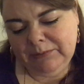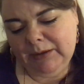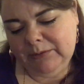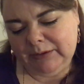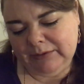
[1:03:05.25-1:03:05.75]
them
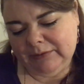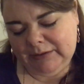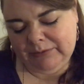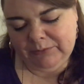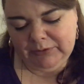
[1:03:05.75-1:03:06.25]
anyway,
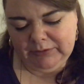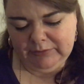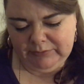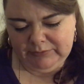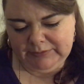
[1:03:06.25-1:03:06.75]
and I'm going to
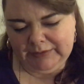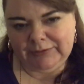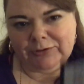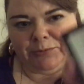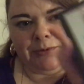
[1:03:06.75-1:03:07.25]

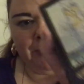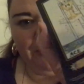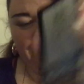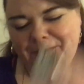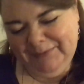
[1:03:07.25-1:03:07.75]
Ace of Cups on the
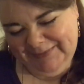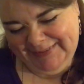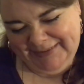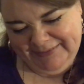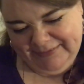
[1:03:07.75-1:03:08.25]
bottom.
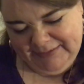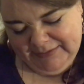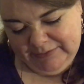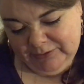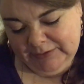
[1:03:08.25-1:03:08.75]
Yeah,
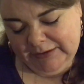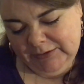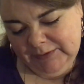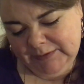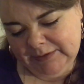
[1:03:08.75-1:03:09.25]
good
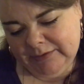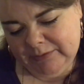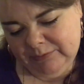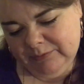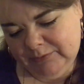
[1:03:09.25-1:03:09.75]
energies here, you
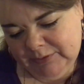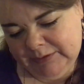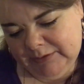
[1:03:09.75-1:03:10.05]
know, good